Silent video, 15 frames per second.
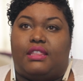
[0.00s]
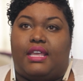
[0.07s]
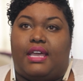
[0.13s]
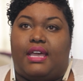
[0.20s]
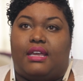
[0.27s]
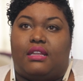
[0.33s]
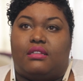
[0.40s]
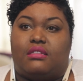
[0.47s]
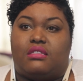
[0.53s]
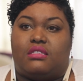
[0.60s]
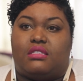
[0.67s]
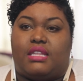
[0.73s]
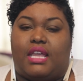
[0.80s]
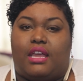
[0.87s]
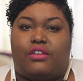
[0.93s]
that
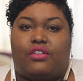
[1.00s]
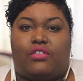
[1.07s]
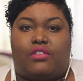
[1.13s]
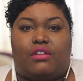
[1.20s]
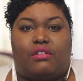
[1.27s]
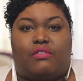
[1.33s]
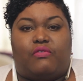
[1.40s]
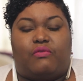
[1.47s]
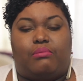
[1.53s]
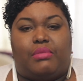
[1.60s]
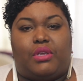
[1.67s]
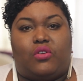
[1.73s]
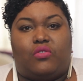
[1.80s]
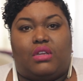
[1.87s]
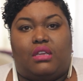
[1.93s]
standard of
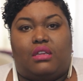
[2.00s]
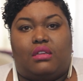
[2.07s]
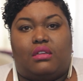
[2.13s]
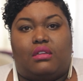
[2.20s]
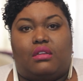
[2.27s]
beauty.